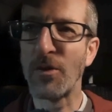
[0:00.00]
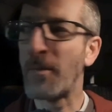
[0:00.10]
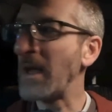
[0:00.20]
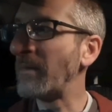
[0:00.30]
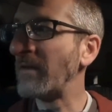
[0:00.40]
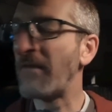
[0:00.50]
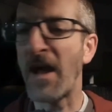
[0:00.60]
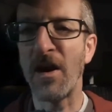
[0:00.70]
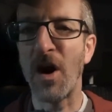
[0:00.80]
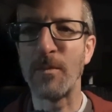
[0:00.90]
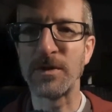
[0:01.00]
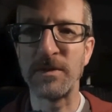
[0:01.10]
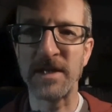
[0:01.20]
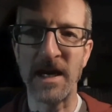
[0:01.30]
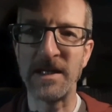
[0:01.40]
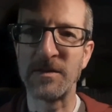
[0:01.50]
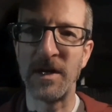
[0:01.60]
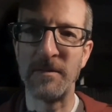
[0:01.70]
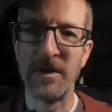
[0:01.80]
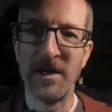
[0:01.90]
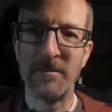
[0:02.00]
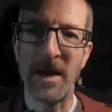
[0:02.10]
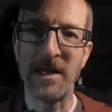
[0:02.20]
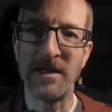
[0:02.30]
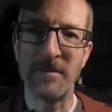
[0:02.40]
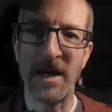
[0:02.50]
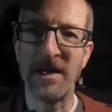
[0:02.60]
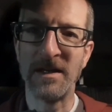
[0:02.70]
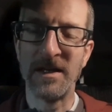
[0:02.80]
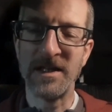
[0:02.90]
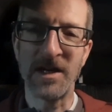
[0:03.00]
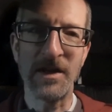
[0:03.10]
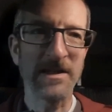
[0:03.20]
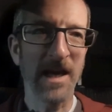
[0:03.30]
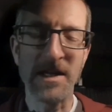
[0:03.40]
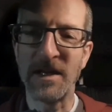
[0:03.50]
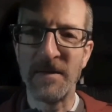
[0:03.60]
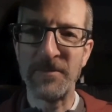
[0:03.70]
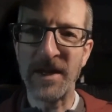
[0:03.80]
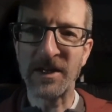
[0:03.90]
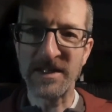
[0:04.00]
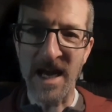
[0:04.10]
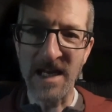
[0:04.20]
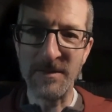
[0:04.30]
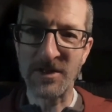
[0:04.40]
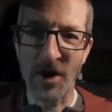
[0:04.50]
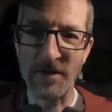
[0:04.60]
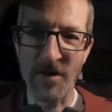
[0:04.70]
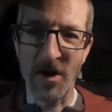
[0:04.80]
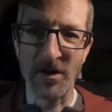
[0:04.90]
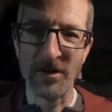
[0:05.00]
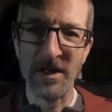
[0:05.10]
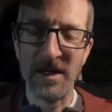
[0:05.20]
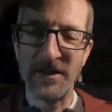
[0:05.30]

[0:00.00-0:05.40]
people in VAR must be saying to him, mate, you know, they could tell him he's got it wrong.